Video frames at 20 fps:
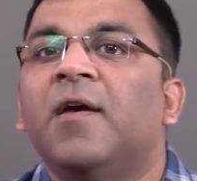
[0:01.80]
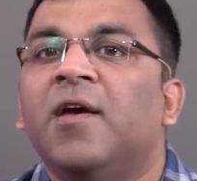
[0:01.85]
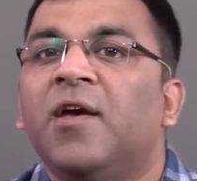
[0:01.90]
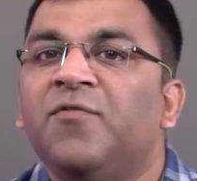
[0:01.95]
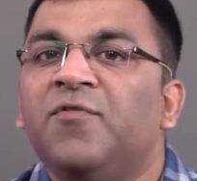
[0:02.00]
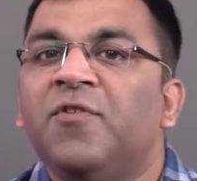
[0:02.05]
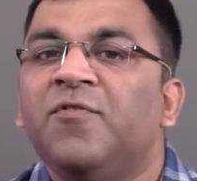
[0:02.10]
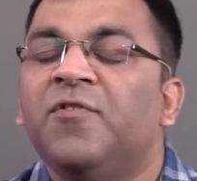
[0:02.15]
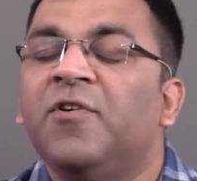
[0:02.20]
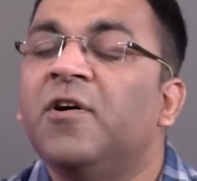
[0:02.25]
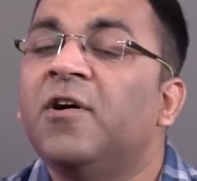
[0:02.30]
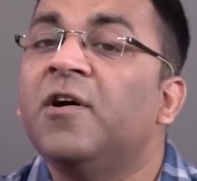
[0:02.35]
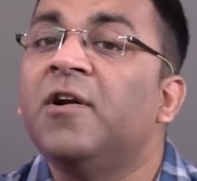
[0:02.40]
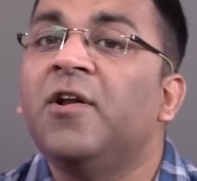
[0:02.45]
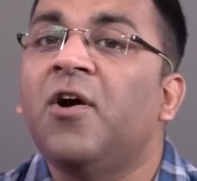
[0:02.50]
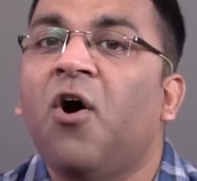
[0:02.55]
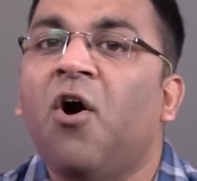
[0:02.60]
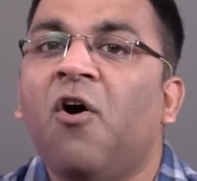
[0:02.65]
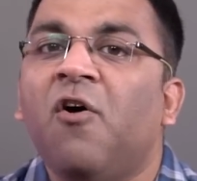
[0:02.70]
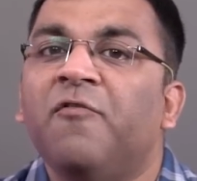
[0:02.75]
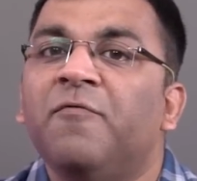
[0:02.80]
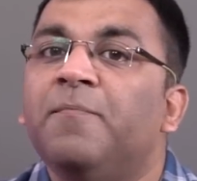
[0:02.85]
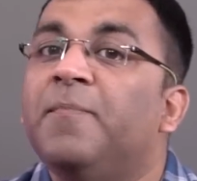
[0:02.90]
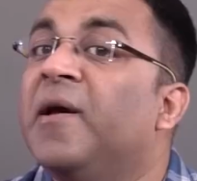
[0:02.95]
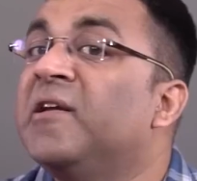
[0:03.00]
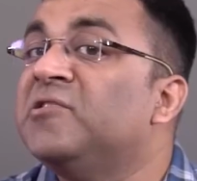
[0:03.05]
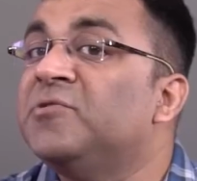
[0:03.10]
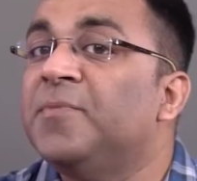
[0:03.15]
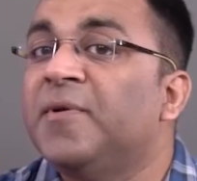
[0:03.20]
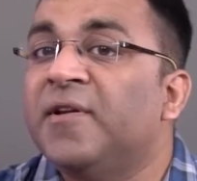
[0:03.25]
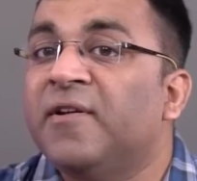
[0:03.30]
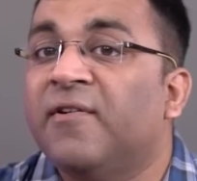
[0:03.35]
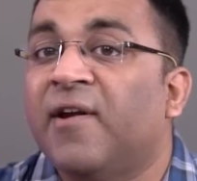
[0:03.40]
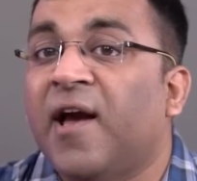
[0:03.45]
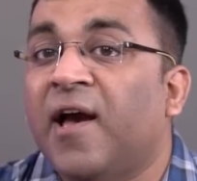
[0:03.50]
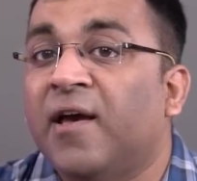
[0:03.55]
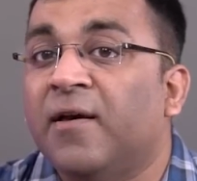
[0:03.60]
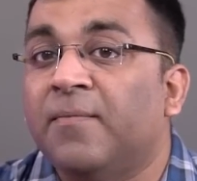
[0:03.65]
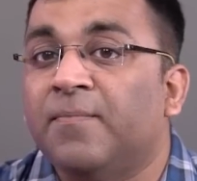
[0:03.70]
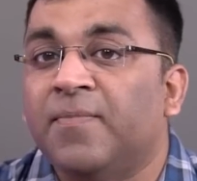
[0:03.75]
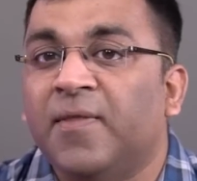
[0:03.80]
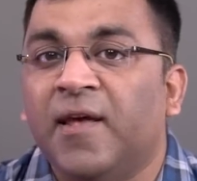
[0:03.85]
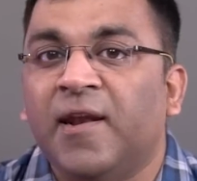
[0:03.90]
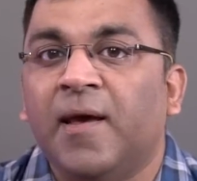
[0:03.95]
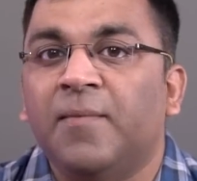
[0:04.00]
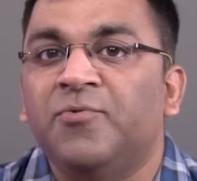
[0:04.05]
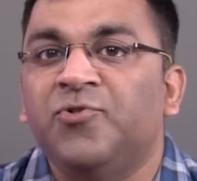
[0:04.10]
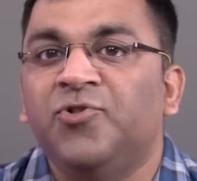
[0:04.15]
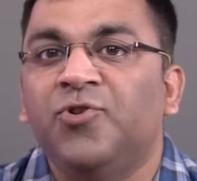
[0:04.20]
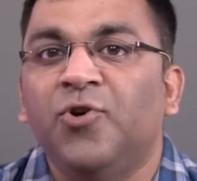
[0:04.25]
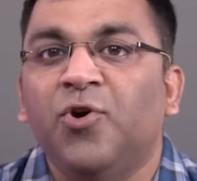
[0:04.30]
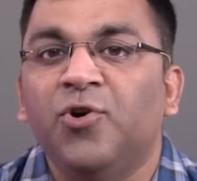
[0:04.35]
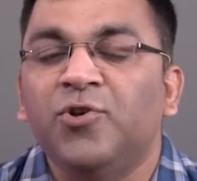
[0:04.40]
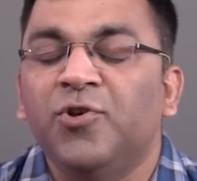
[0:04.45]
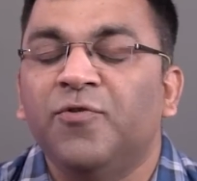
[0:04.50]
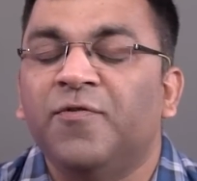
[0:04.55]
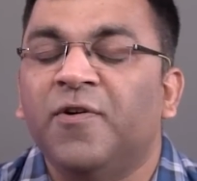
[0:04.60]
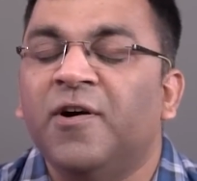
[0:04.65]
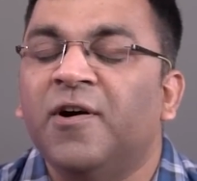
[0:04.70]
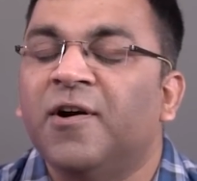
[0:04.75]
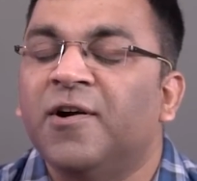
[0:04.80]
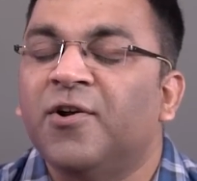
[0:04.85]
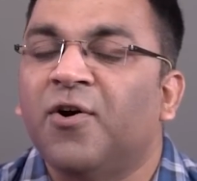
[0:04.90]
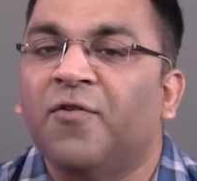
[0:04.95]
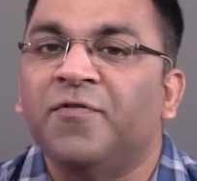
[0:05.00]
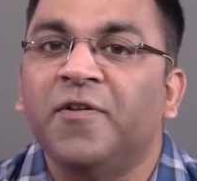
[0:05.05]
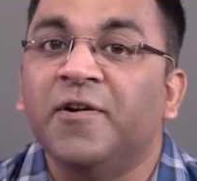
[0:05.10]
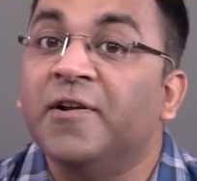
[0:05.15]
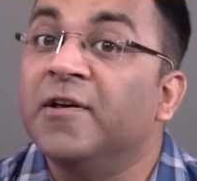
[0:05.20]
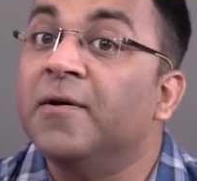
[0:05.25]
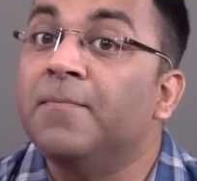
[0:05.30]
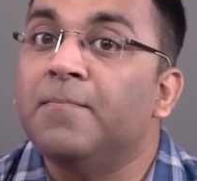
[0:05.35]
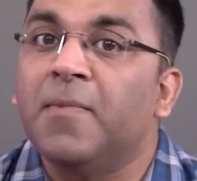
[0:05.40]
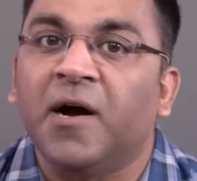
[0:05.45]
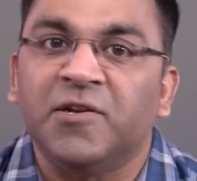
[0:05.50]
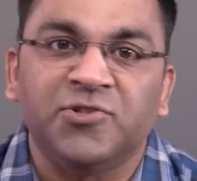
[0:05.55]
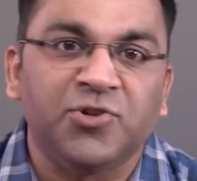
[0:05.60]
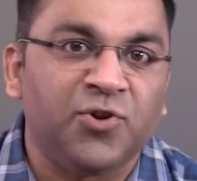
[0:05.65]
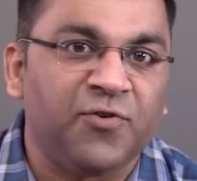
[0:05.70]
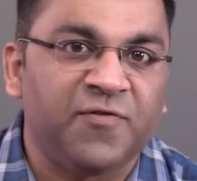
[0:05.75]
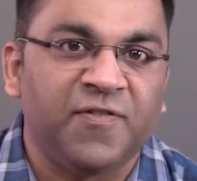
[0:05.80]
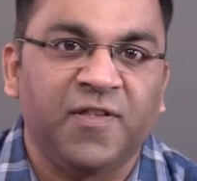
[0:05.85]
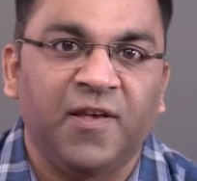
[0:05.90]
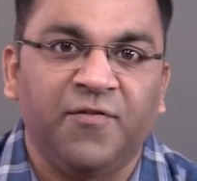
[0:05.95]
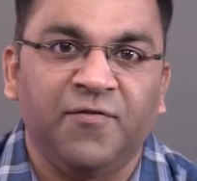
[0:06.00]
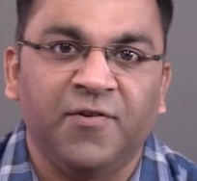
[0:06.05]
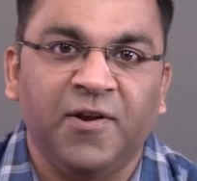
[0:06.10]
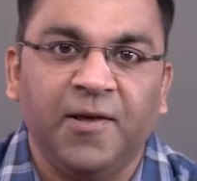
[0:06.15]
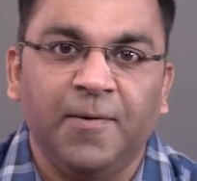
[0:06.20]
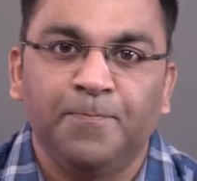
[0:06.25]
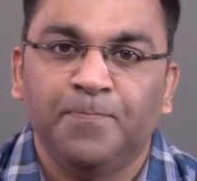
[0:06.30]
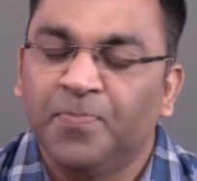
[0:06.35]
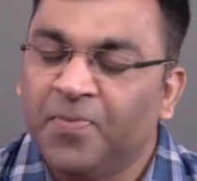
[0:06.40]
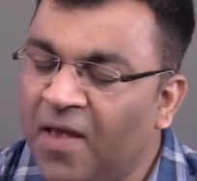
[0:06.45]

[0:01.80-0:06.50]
If you've heard of Benjamin Graham, then I'm sure you've heard of the term margin of safety.